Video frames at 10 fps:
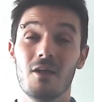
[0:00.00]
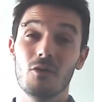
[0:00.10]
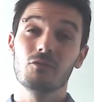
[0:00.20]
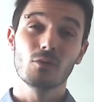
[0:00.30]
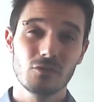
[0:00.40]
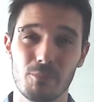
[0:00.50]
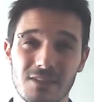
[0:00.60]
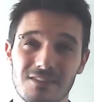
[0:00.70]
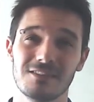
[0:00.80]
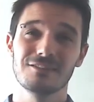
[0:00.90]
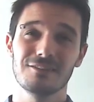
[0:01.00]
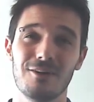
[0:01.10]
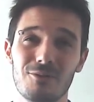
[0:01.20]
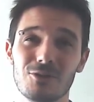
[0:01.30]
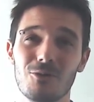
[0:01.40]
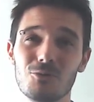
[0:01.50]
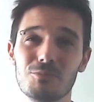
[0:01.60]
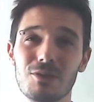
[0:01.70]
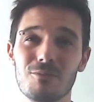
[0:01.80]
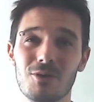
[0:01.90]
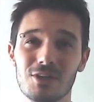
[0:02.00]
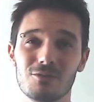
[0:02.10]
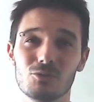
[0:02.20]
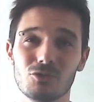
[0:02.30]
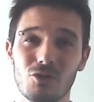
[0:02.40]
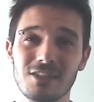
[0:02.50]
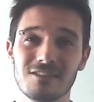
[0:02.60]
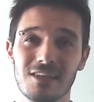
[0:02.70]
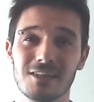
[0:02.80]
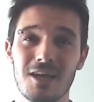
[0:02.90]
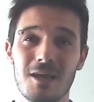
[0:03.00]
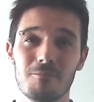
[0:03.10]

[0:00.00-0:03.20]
Of course, the best case scenario would be the market retracing,